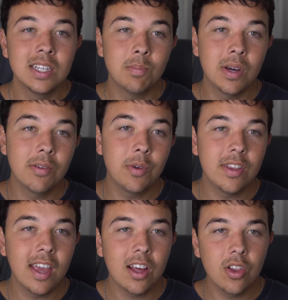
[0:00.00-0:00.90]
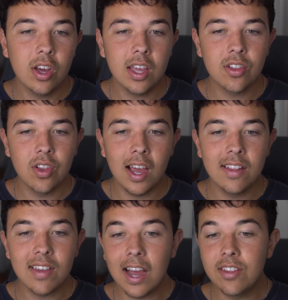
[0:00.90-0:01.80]
But if we take a look at the
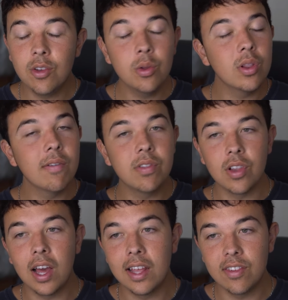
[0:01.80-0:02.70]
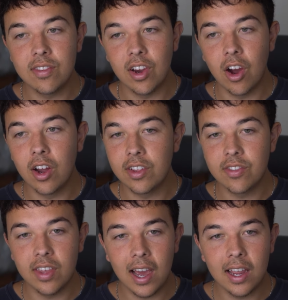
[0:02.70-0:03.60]
Lions, I do love the Lions this year,
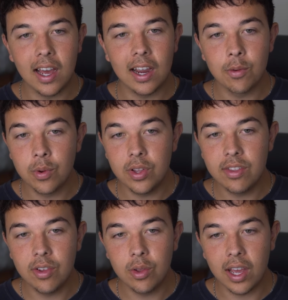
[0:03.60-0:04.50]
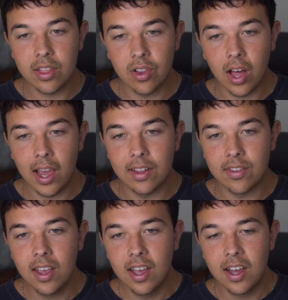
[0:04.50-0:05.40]
honestly. I really do like the
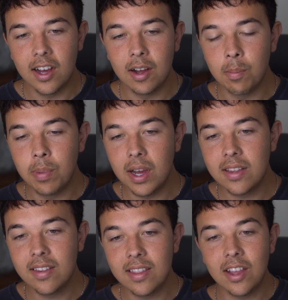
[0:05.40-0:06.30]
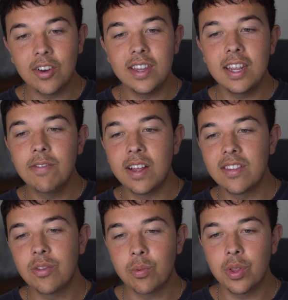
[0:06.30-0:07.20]
Lions. But their
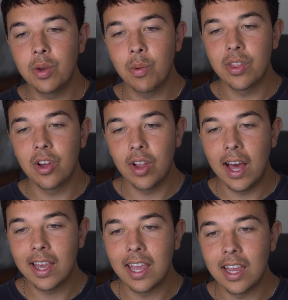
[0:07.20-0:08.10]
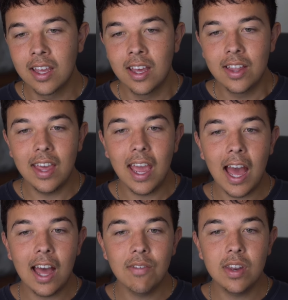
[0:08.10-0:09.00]
defense is really where they're lacking. They
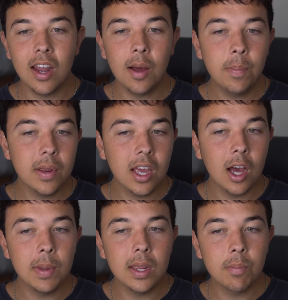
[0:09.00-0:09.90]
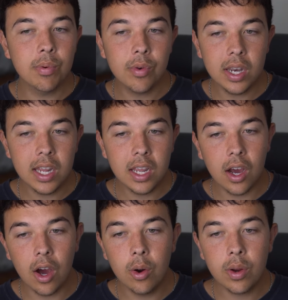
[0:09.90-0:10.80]
have an up-and-coming, pretty
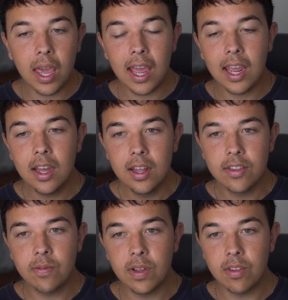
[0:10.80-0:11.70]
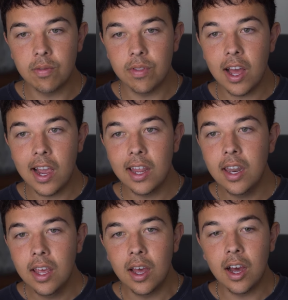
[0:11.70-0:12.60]
okay defensive line,
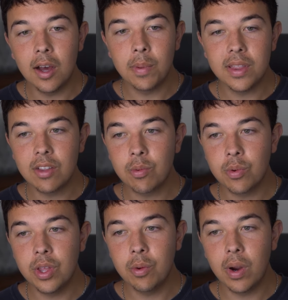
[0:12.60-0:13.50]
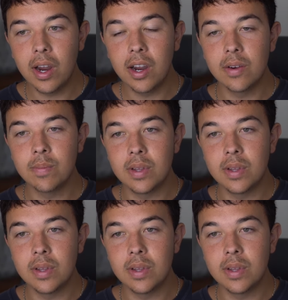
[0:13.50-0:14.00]
but that's really where